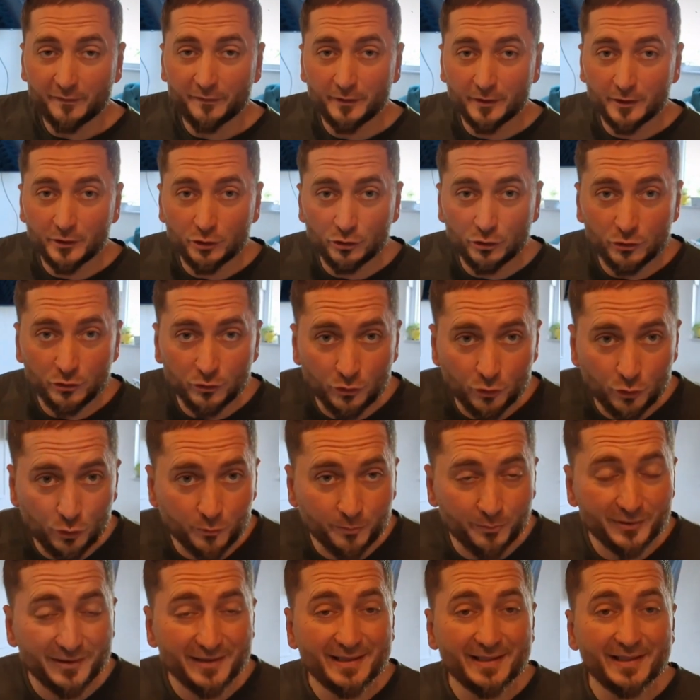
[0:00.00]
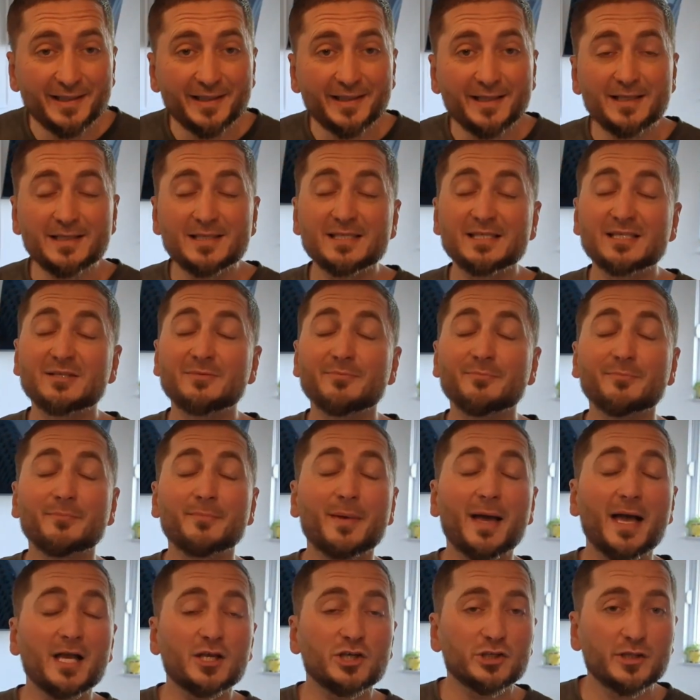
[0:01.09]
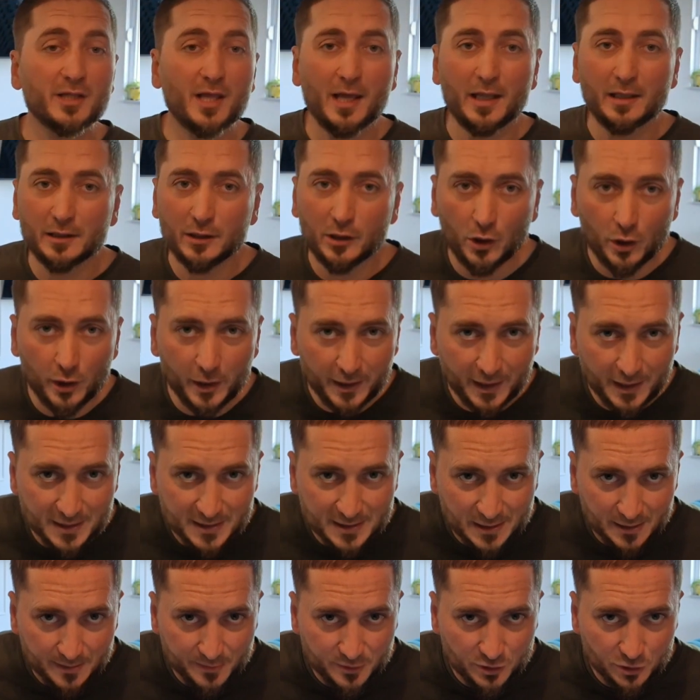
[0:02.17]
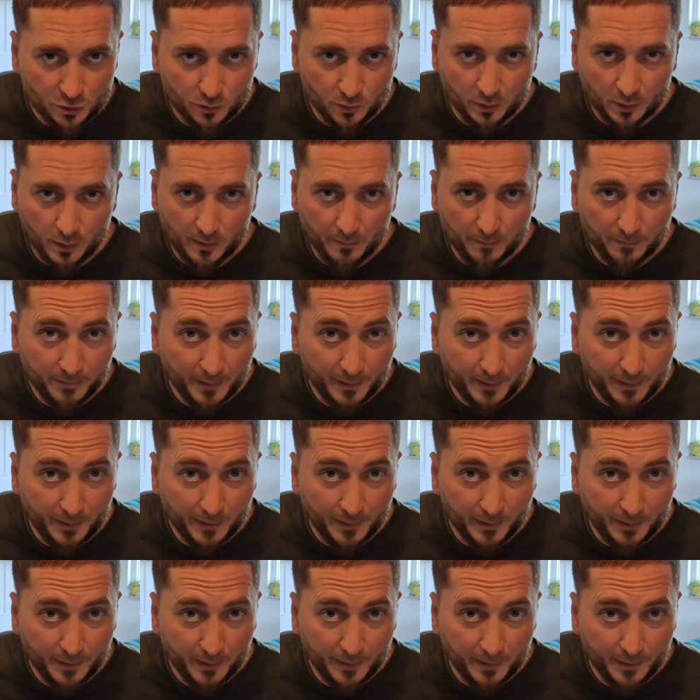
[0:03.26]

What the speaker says: If you're new, please smash that like and subscribe